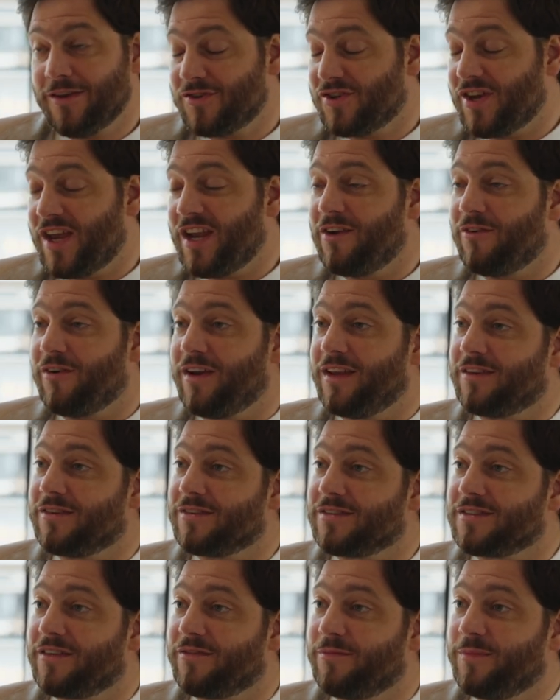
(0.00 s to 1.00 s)

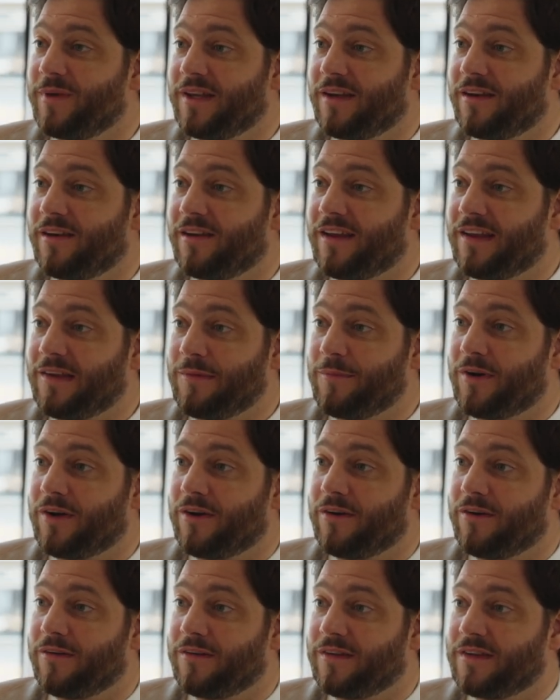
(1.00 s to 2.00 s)
Generators have been a
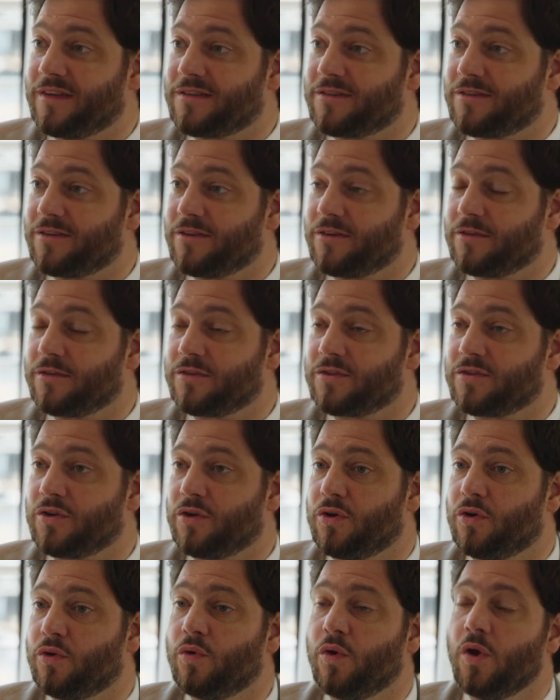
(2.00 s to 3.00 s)
nightmare this year,
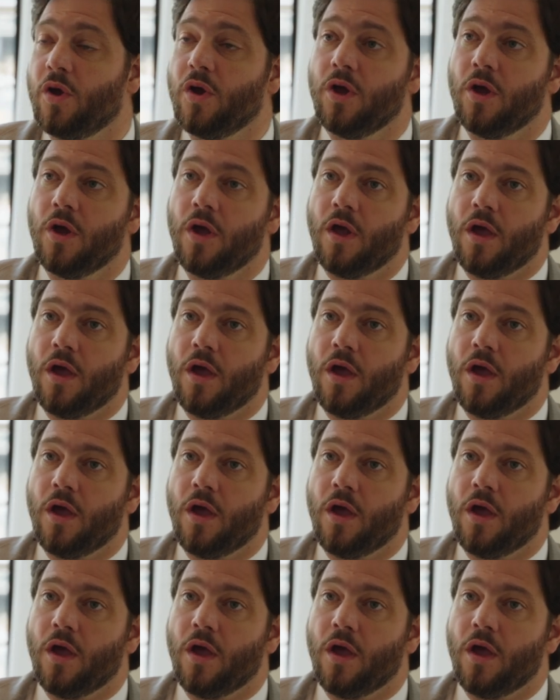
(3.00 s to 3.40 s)
so... Yeah,